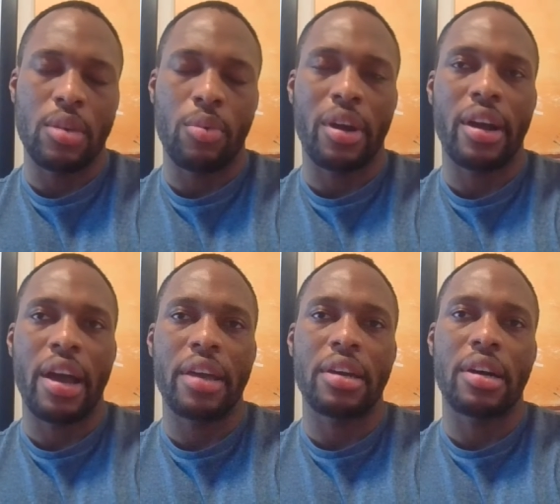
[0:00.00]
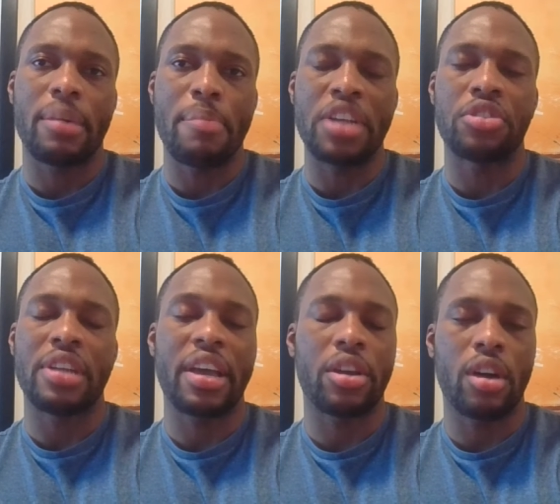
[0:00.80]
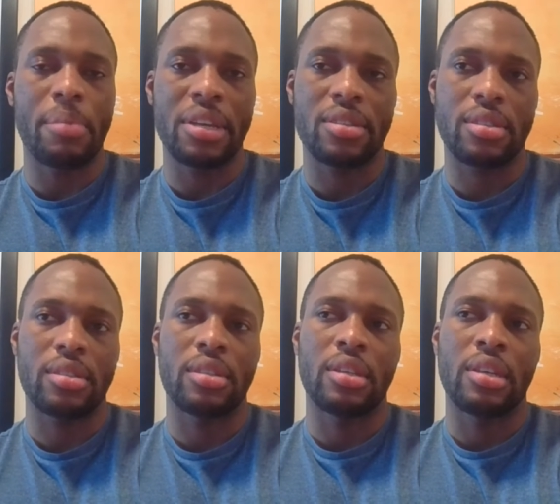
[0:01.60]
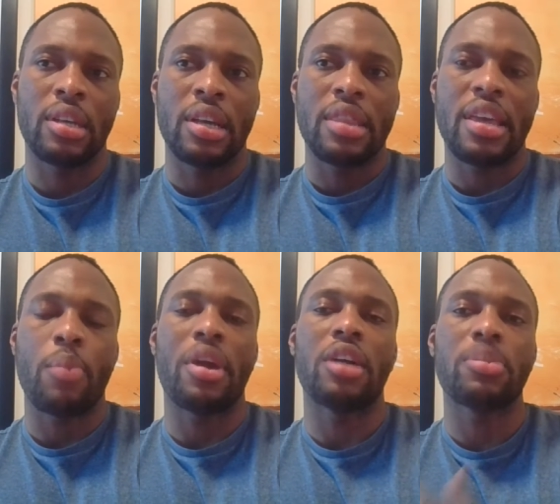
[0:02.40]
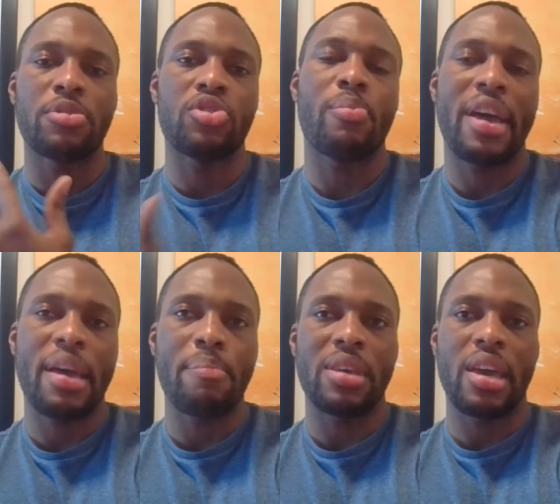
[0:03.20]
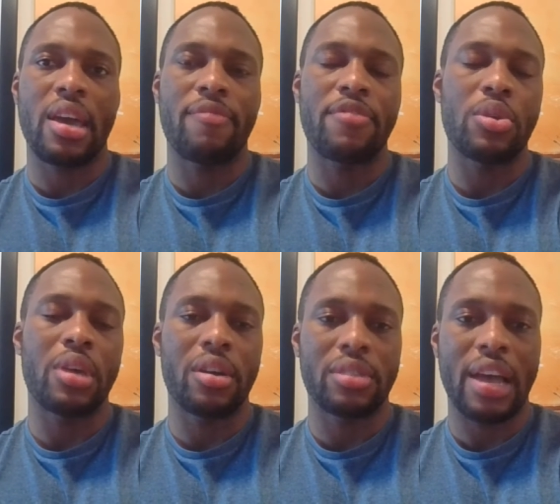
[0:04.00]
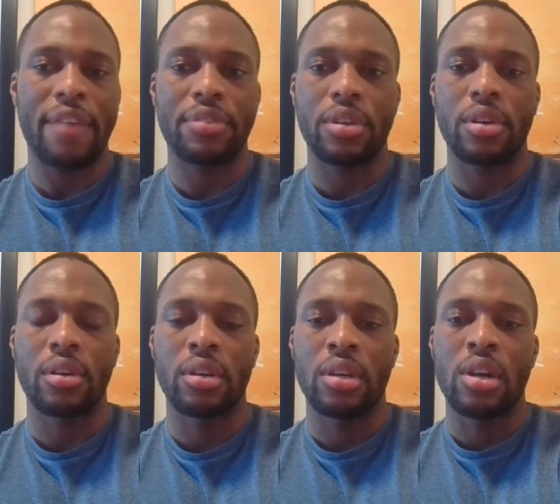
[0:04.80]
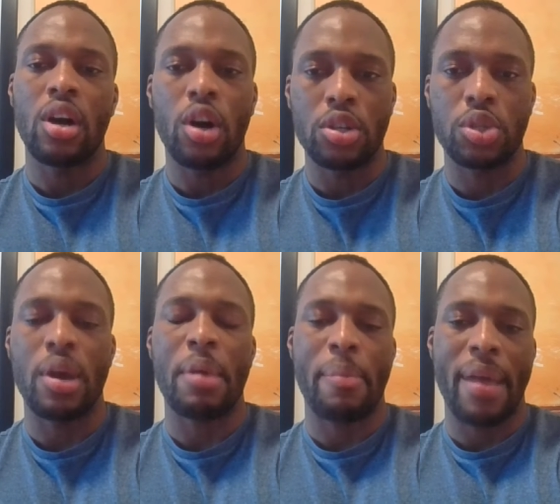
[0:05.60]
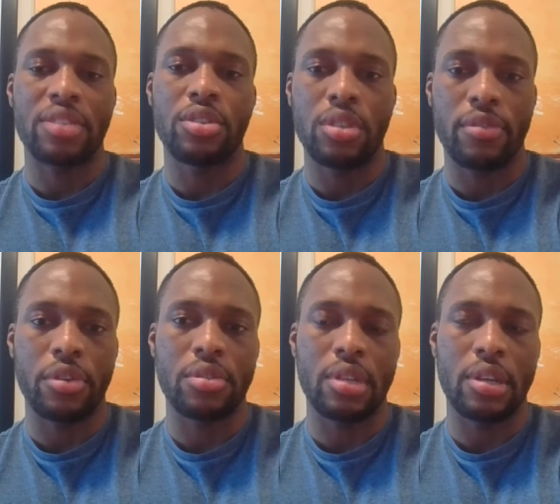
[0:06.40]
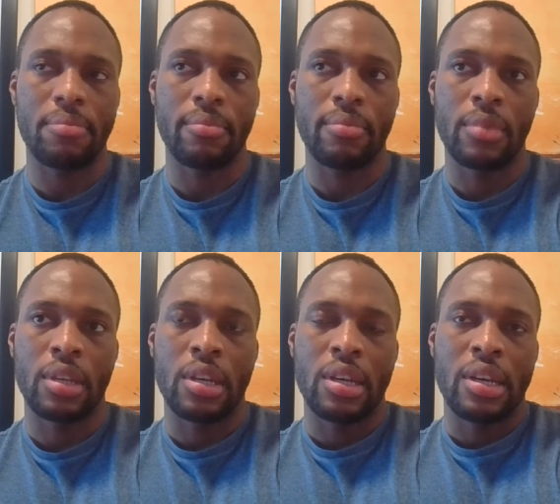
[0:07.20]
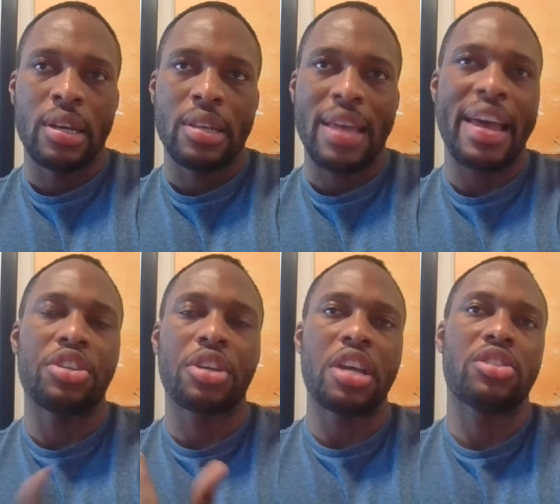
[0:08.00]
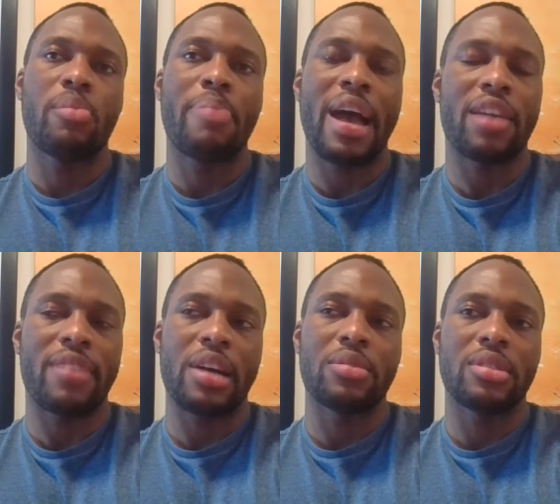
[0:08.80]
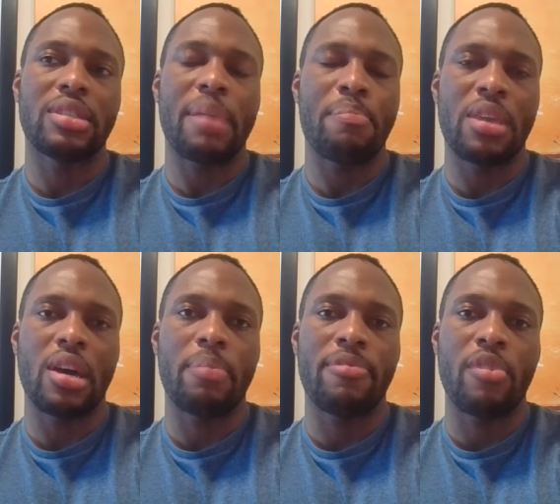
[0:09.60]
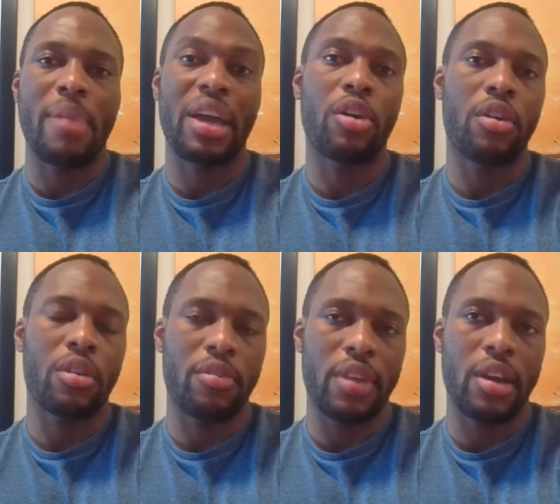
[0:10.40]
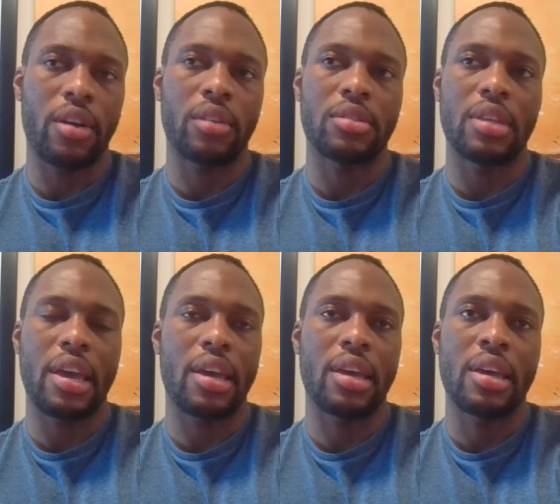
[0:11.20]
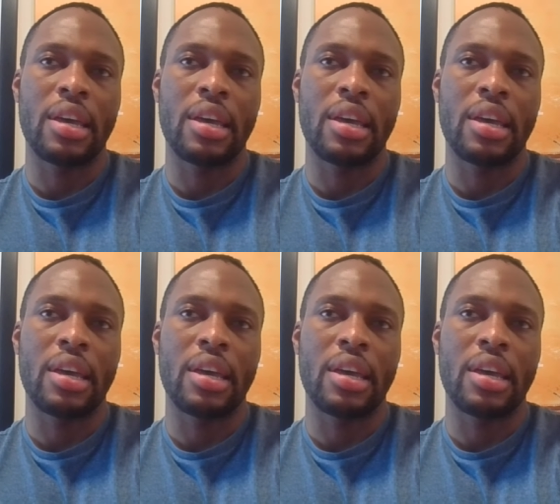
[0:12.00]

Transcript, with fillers: where I uh, majored in economics, then went on to pursue my MBA a few years after, also at McMaster University. That educational background set me up for my current career today.